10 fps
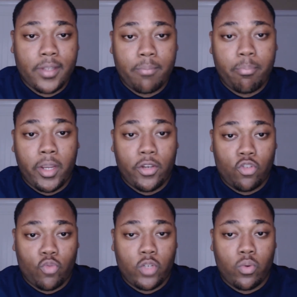pick and choose
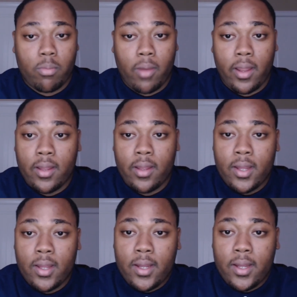what you want to buy.
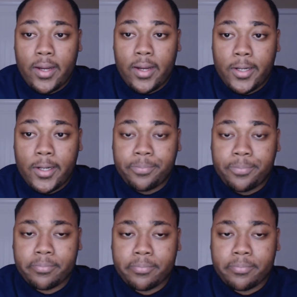Um,